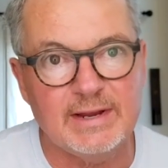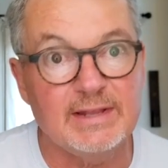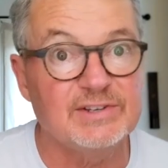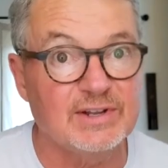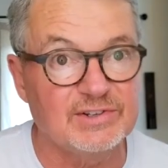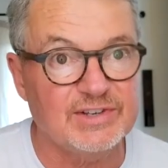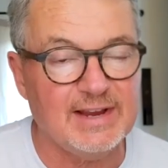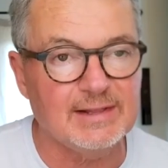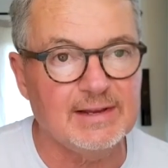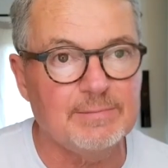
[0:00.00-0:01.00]
It is
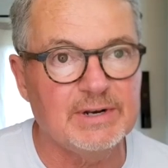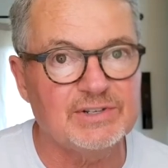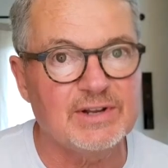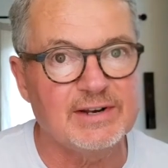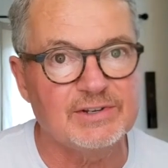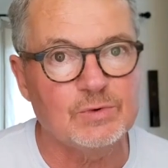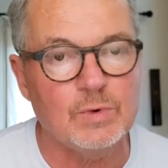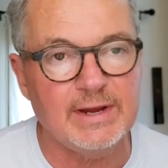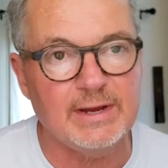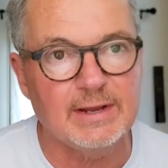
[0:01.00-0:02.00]
unsightly, but it's not as
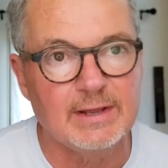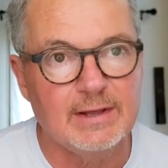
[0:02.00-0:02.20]
weak.